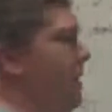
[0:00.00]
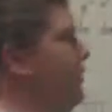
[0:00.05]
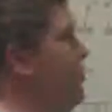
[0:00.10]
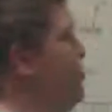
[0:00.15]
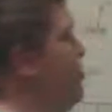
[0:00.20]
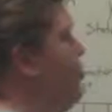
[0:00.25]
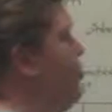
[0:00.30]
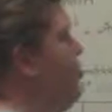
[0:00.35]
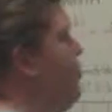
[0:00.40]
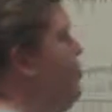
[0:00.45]

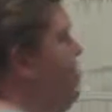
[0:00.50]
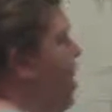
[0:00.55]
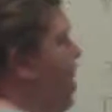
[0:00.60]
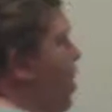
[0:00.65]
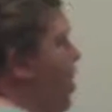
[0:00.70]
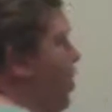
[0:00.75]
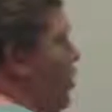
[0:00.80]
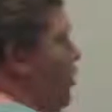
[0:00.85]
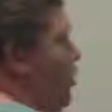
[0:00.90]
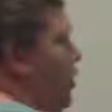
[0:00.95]
else to
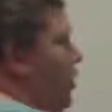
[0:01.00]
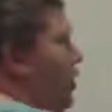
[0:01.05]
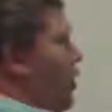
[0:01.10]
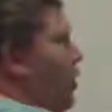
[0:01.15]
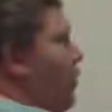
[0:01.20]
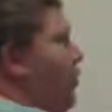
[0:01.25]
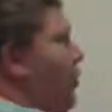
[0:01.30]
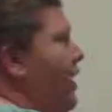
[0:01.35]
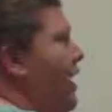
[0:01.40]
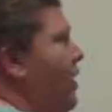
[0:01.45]
know
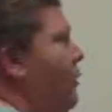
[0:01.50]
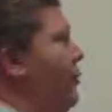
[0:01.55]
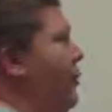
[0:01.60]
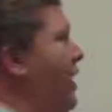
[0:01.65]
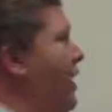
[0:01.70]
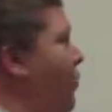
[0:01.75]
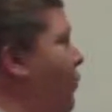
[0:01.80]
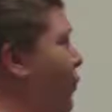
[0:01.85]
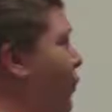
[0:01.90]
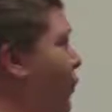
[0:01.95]

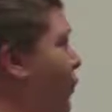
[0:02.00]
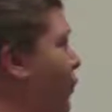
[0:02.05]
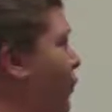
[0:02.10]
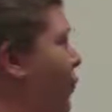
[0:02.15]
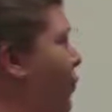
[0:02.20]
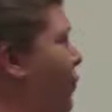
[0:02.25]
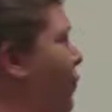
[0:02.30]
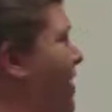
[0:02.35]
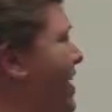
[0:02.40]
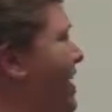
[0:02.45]

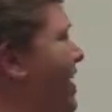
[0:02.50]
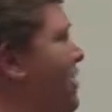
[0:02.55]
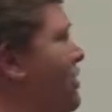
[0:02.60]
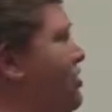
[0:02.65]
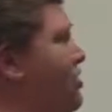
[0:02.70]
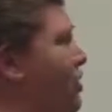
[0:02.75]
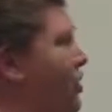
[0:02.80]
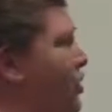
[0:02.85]
because